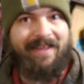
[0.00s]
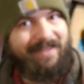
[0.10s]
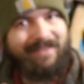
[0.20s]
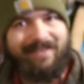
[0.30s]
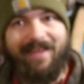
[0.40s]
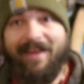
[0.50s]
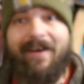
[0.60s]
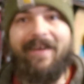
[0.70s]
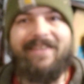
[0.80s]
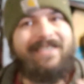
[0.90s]
It's like,
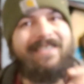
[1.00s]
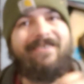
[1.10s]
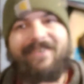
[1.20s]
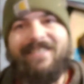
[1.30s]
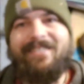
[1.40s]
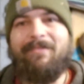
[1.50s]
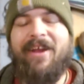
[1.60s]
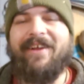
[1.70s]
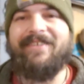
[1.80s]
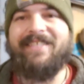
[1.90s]
oh, I'll just increase the breaker